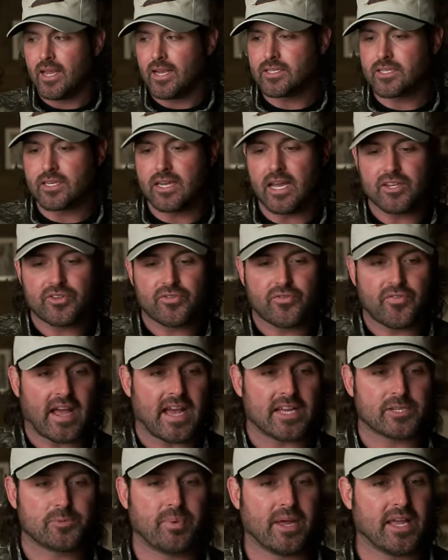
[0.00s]
In today's
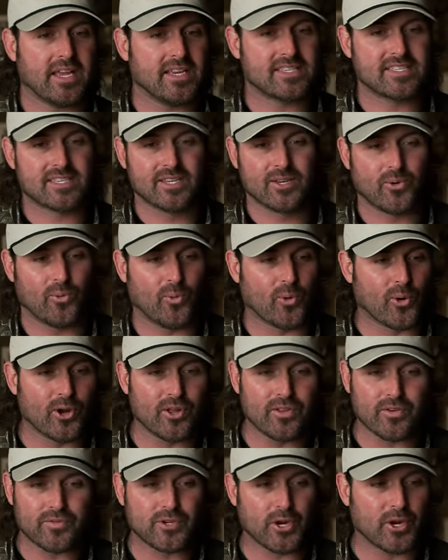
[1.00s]
fast-paced
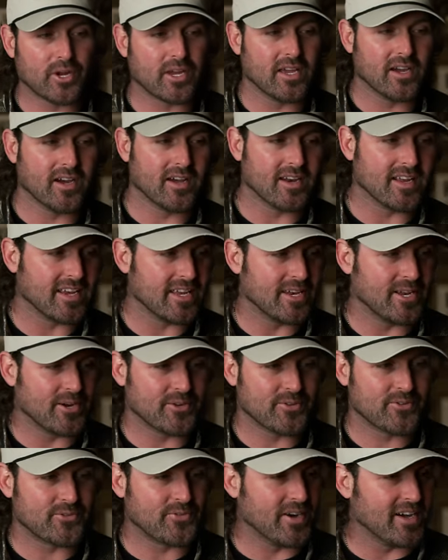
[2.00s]
world of turkey hunting, you
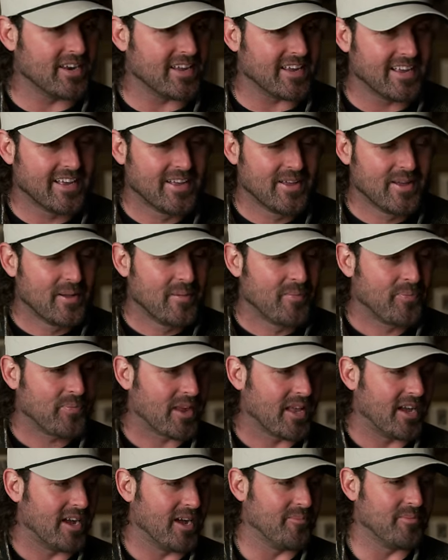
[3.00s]
know, it's funny,
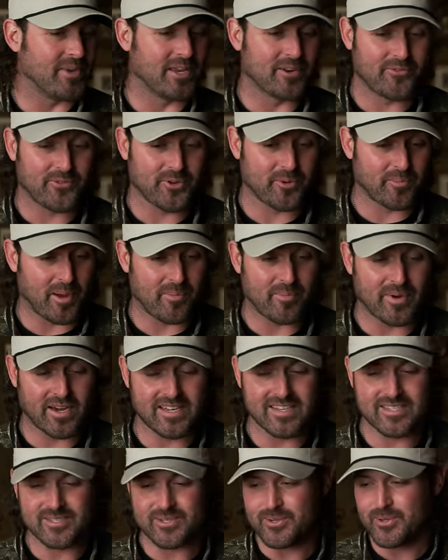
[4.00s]
me and a few of my
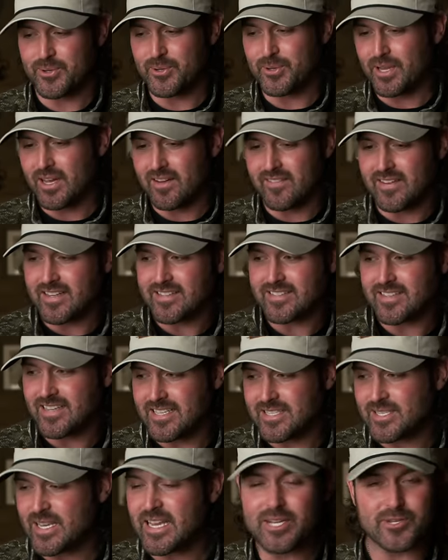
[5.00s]
buddies who love it,
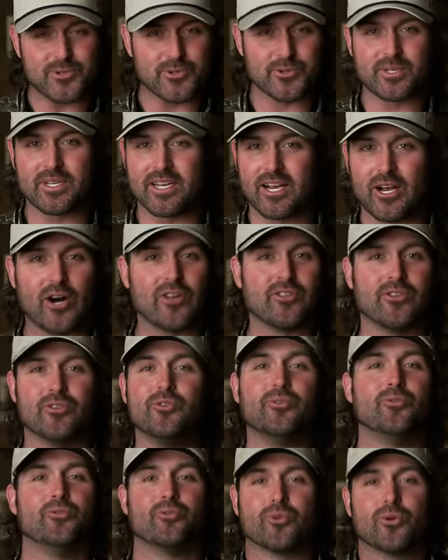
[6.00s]
it's interesting all the
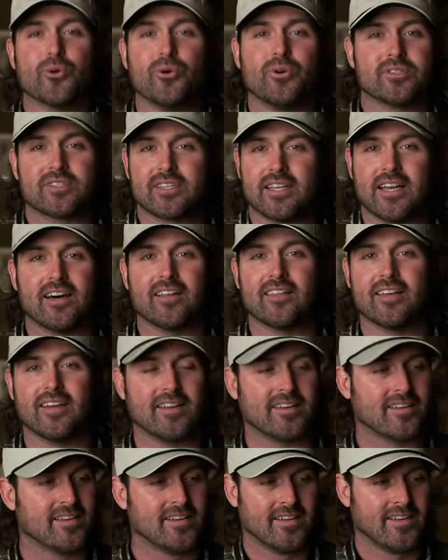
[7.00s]
new rules now
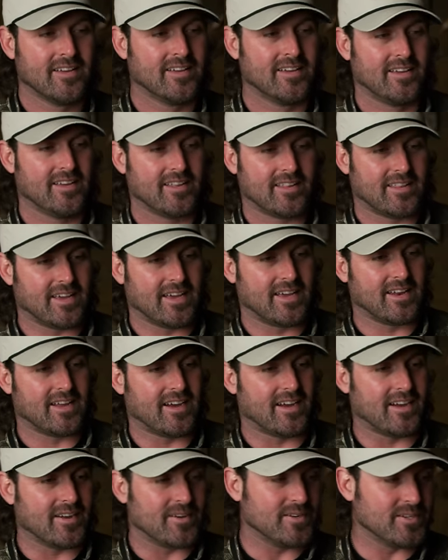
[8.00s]
that
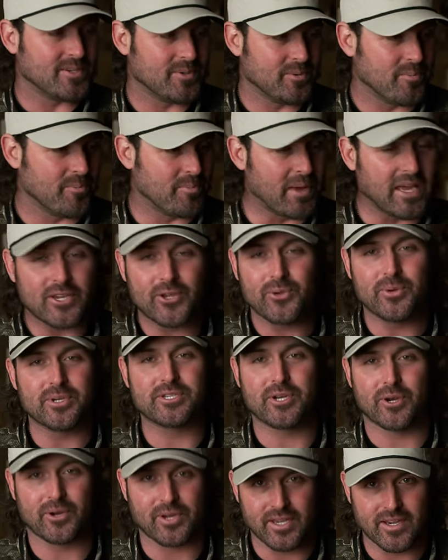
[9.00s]
make you
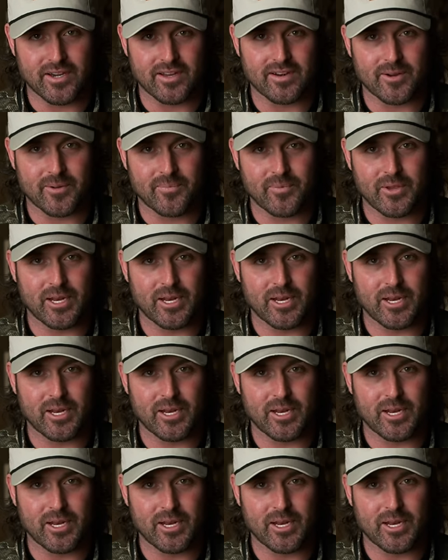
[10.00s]
a turkey hunter.